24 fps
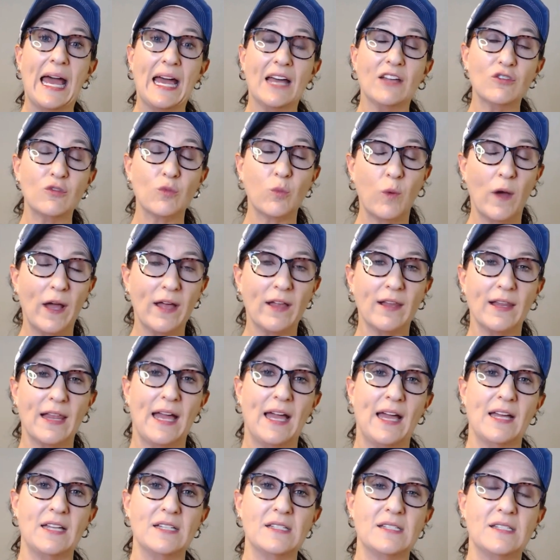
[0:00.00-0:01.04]
as well
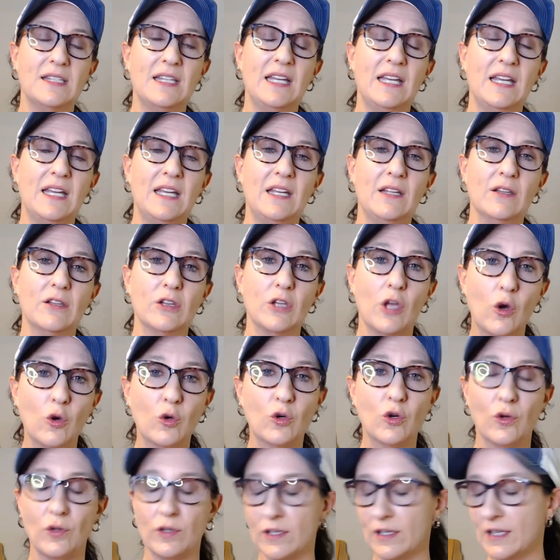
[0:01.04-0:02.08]
as the
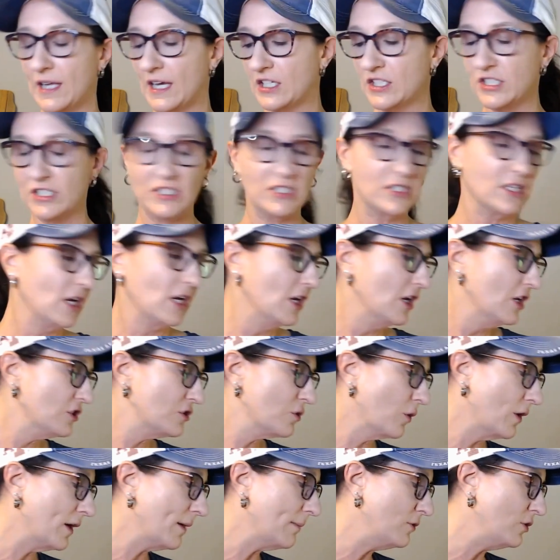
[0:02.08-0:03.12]
local elections. So
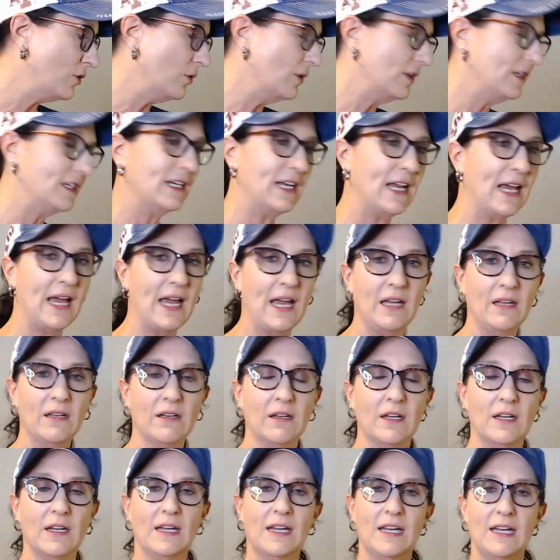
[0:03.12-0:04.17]
what I'm doing today
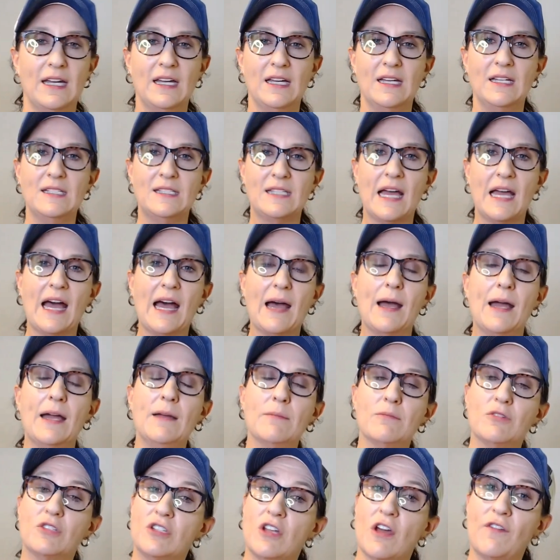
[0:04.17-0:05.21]
is I
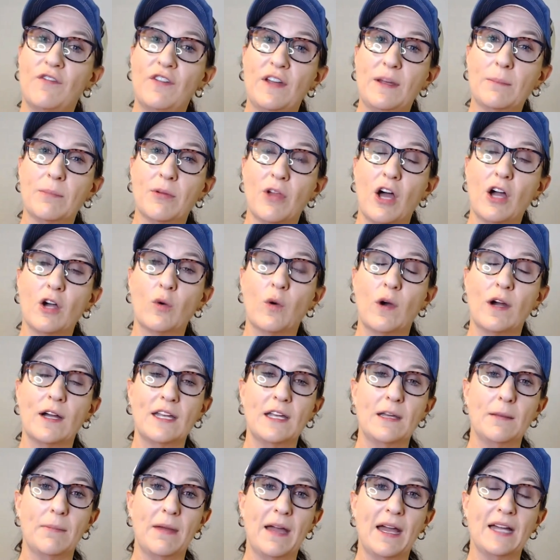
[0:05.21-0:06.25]
am stuffing block
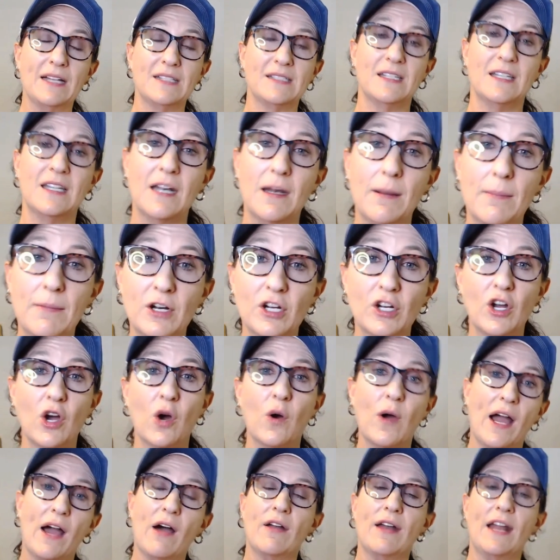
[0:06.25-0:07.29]
walking bags, and then I'm going to go
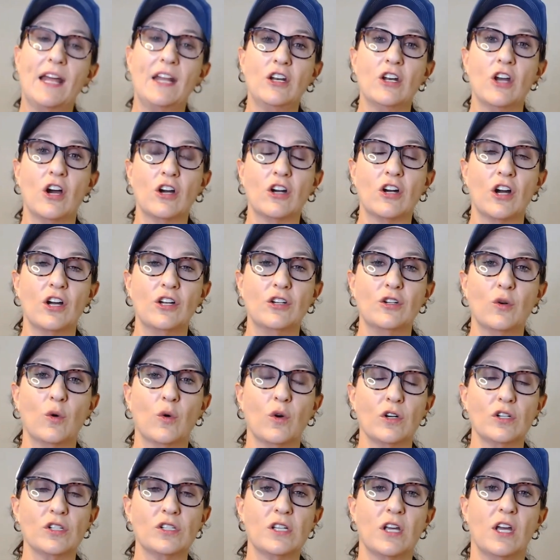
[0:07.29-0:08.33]
out and knock on
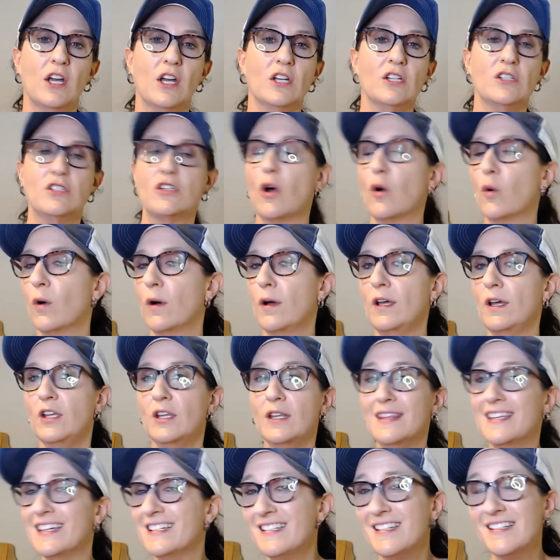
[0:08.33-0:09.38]
doors. So
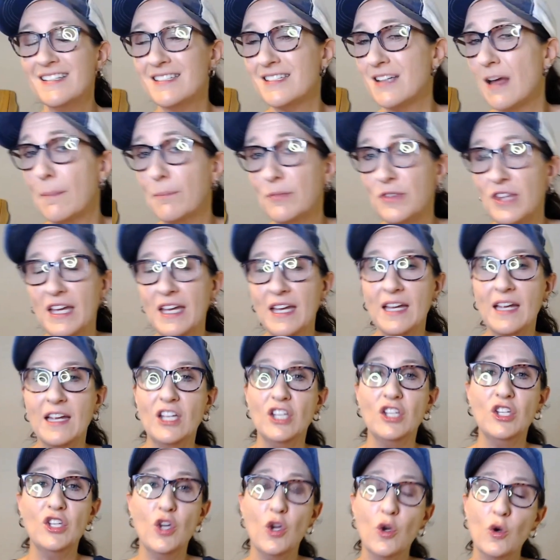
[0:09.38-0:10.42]
this is something
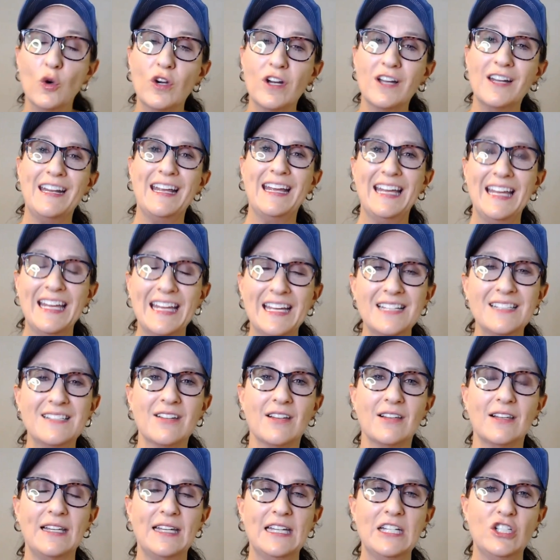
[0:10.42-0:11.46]
you could
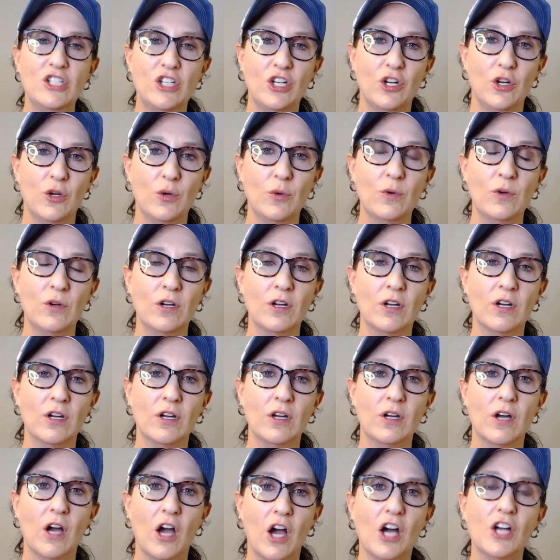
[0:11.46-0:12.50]
easily do
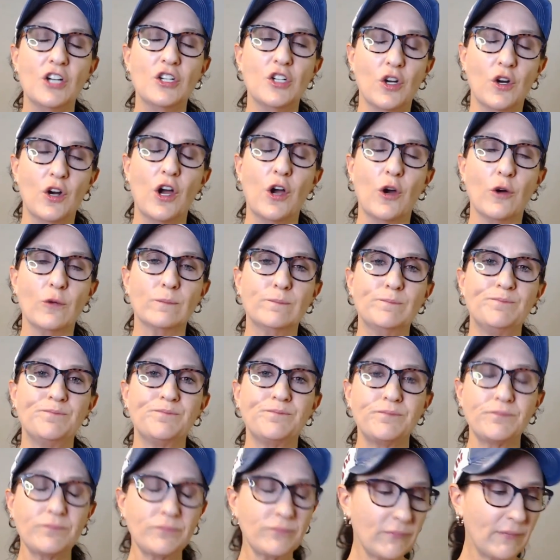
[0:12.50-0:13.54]
on your own.
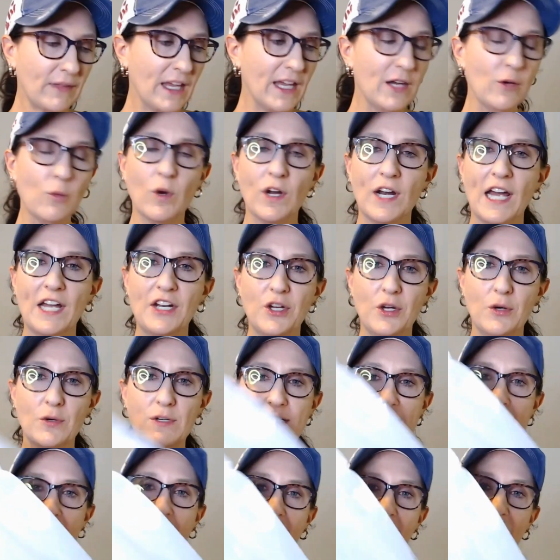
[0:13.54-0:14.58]
And what I do is I